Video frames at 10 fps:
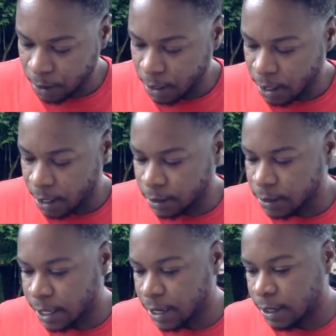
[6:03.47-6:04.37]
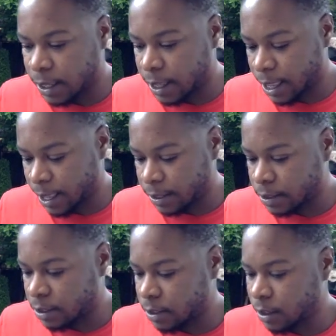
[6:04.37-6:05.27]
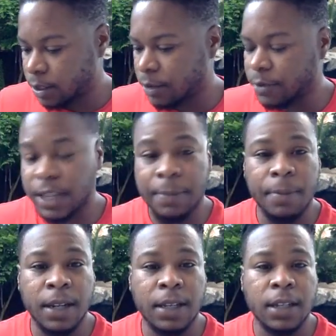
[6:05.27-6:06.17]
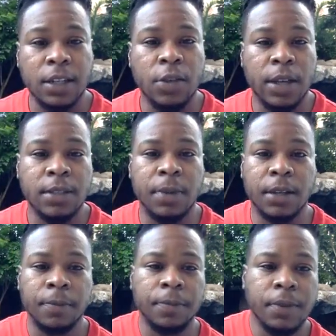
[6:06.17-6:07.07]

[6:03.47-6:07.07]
and Thailand has different type of money than the U.S. money.